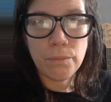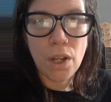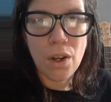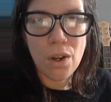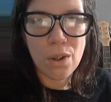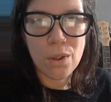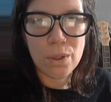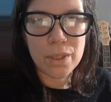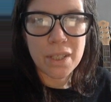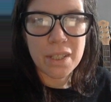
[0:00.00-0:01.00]
Oh,
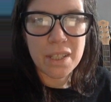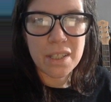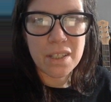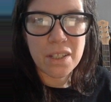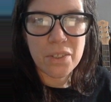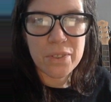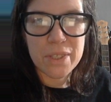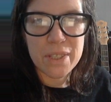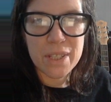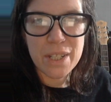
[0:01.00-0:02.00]
because I needed another
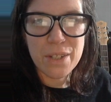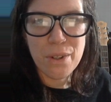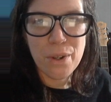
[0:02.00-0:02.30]
0.